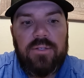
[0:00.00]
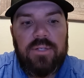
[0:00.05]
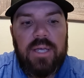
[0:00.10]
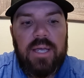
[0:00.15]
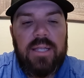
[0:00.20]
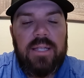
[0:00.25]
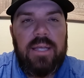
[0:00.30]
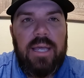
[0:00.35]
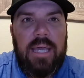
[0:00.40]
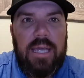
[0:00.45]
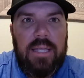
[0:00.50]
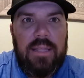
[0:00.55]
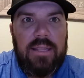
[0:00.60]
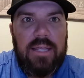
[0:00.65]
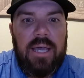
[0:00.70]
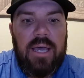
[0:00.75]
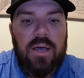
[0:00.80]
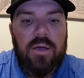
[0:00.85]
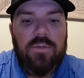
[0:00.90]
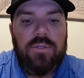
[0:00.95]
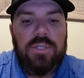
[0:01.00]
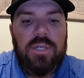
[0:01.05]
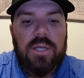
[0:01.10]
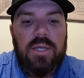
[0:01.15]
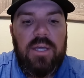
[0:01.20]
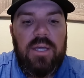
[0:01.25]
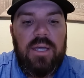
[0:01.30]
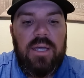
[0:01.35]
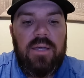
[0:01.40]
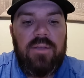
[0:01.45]
that eighth ounce
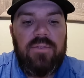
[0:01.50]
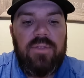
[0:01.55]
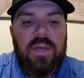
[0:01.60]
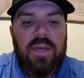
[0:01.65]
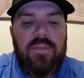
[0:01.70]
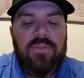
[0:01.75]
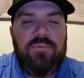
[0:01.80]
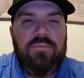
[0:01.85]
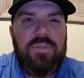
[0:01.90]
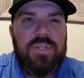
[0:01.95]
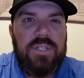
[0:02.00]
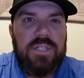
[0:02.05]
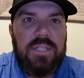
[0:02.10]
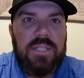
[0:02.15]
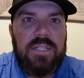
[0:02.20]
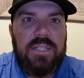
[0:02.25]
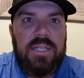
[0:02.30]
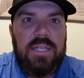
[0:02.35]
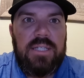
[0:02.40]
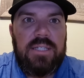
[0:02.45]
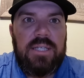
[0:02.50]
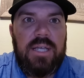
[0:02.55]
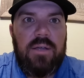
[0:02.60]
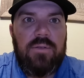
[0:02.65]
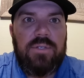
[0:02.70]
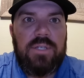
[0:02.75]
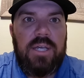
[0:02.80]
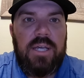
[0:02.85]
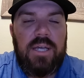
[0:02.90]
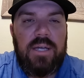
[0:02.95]
and that 3 16
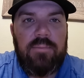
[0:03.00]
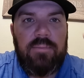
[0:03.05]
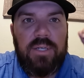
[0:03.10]
ounce head,